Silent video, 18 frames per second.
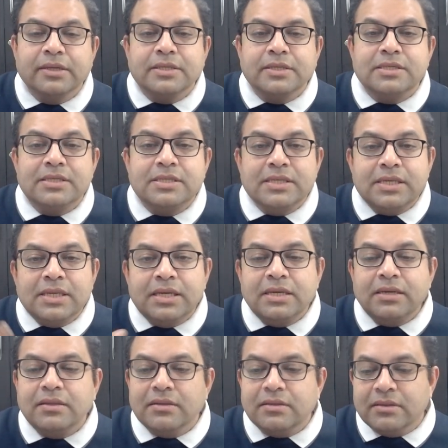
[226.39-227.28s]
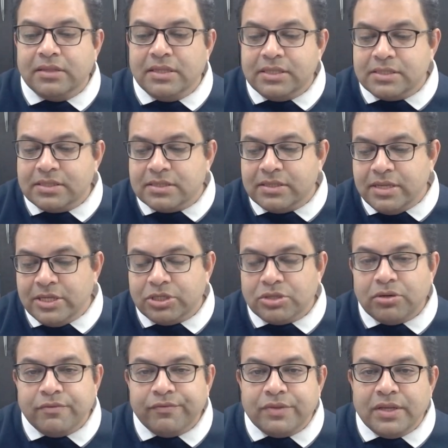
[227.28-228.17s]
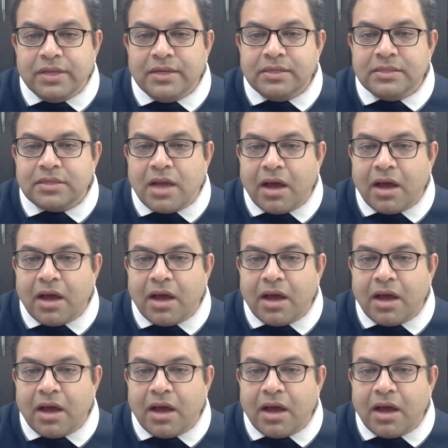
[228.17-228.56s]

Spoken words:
Seeing this nature of things,